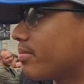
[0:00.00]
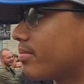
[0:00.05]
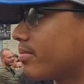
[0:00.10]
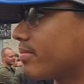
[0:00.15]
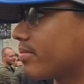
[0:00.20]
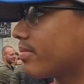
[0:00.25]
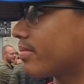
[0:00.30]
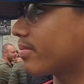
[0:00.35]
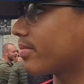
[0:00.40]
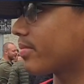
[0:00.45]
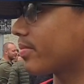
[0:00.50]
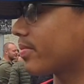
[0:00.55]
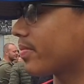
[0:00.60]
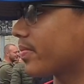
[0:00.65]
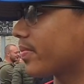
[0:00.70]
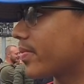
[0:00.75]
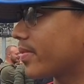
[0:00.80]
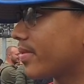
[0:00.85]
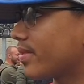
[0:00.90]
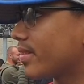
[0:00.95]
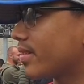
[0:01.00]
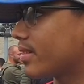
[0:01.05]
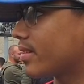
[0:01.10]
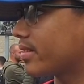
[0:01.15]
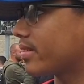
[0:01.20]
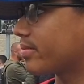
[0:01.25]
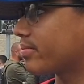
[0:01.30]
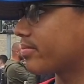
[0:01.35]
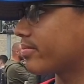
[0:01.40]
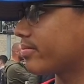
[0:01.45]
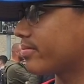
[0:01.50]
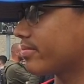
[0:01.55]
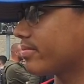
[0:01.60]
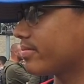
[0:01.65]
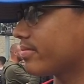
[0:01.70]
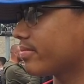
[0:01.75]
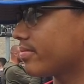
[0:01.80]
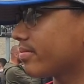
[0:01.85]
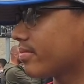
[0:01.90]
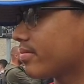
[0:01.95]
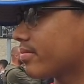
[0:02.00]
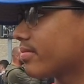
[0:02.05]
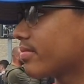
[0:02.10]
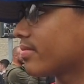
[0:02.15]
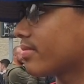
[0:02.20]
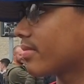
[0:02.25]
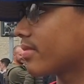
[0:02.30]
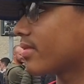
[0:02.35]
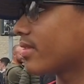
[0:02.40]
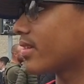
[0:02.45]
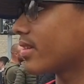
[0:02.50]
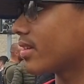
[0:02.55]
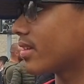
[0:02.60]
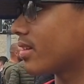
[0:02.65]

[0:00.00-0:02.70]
(silent)